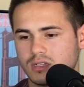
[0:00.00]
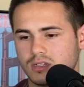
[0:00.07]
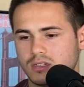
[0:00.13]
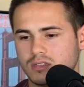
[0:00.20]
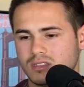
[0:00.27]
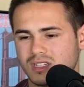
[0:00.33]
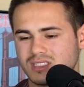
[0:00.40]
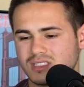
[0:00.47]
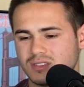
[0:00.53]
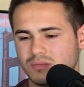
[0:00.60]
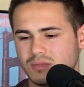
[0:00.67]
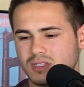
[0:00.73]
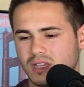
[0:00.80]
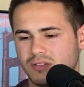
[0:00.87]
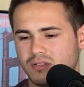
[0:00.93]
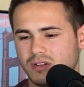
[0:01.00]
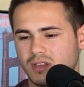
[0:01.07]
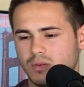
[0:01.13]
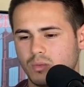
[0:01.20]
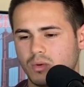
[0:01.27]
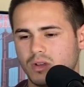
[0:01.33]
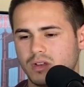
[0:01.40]
Dustin definitely
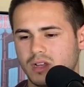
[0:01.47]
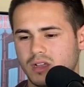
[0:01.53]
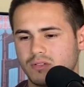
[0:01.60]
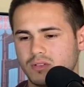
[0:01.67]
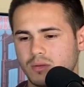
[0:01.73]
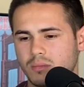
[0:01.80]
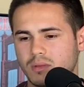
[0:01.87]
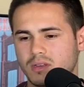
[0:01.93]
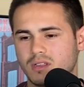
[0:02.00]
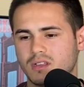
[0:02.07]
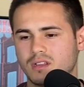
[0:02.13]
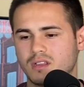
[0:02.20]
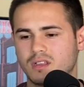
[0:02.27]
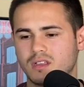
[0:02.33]
won after beating